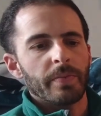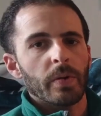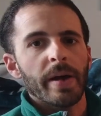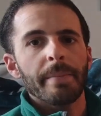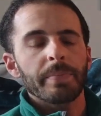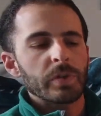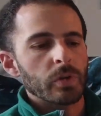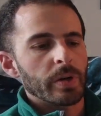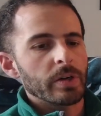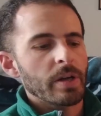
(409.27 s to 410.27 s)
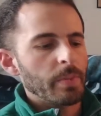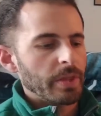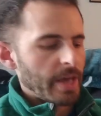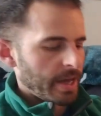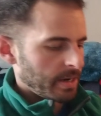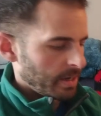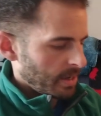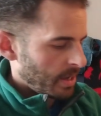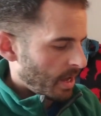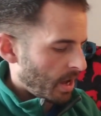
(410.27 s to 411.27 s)
Okay, so when you're done with that,
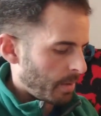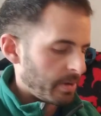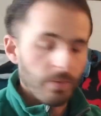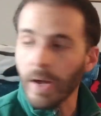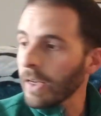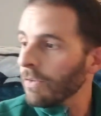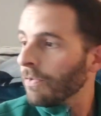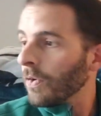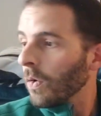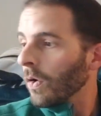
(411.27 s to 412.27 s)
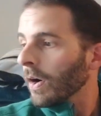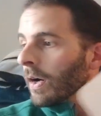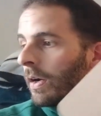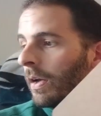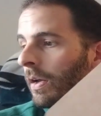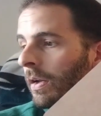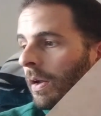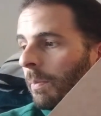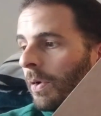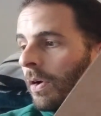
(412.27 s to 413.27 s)
I'll be ready for
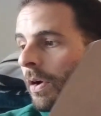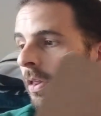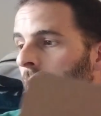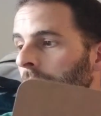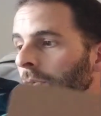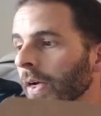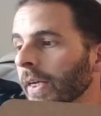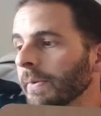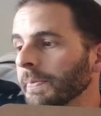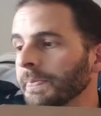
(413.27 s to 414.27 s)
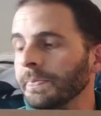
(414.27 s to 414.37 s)
number 3.